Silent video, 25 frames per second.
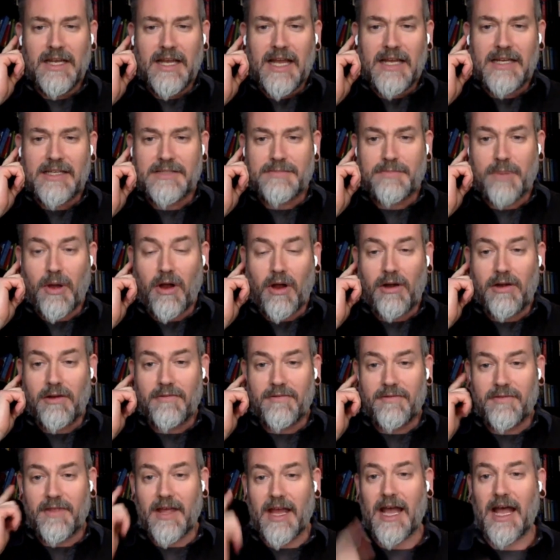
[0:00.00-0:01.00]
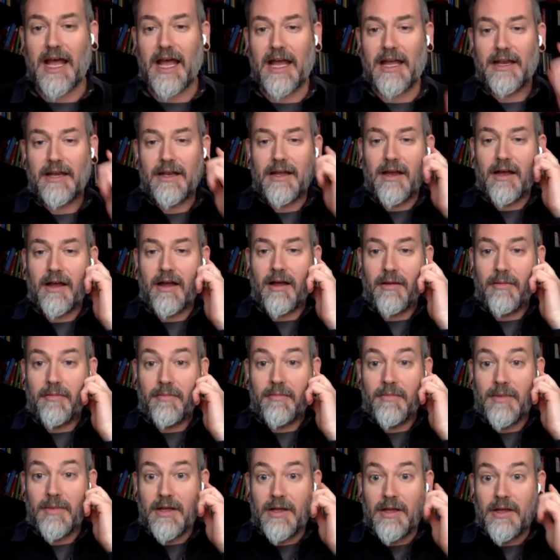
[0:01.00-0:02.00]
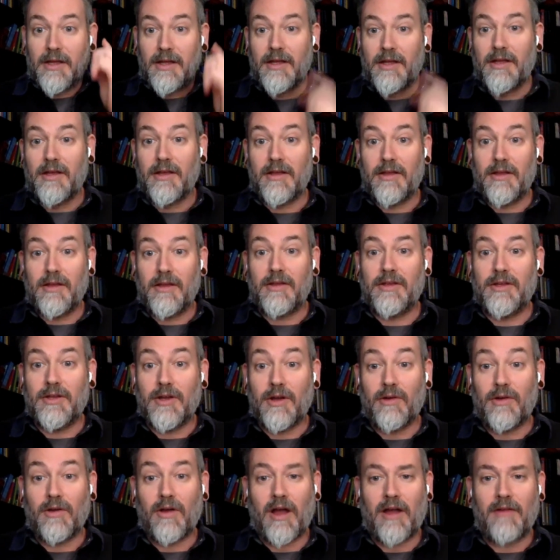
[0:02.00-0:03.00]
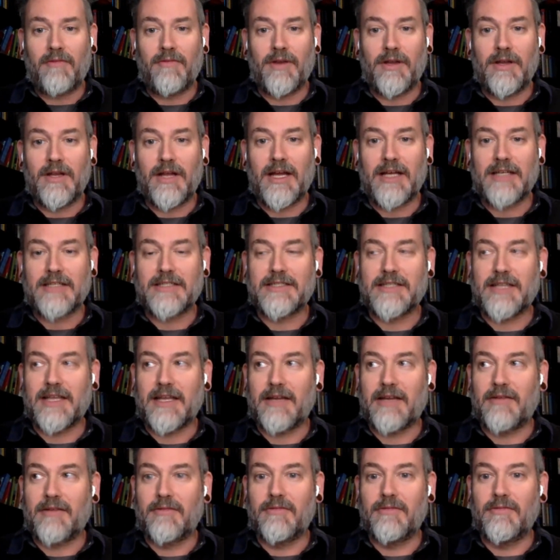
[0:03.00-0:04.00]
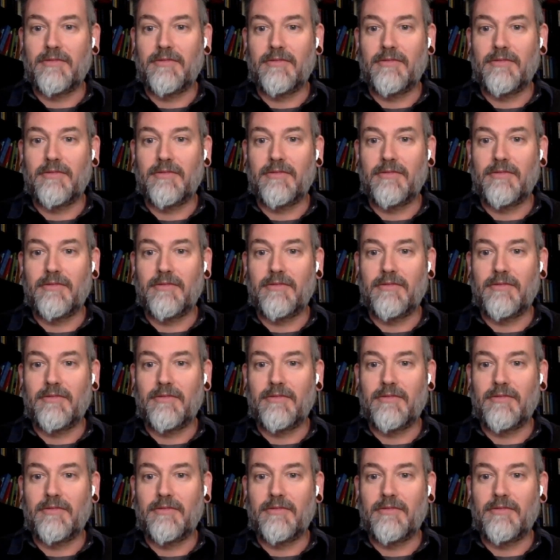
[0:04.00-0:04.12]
And as part of that, I realized, like,